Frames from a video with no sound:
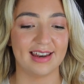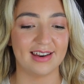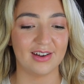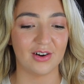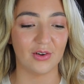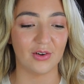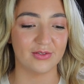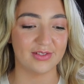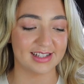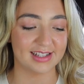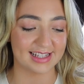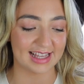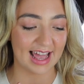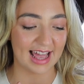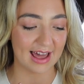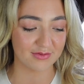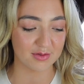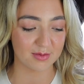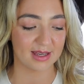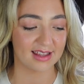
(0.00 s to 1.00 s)
and obviously
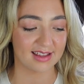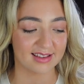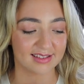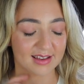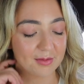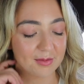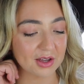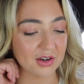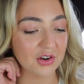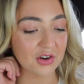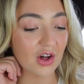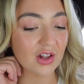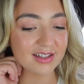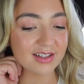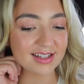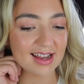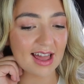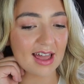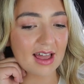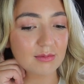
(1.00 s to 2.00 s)
everybody that's coming on
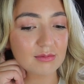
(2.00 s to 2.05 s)
holiday,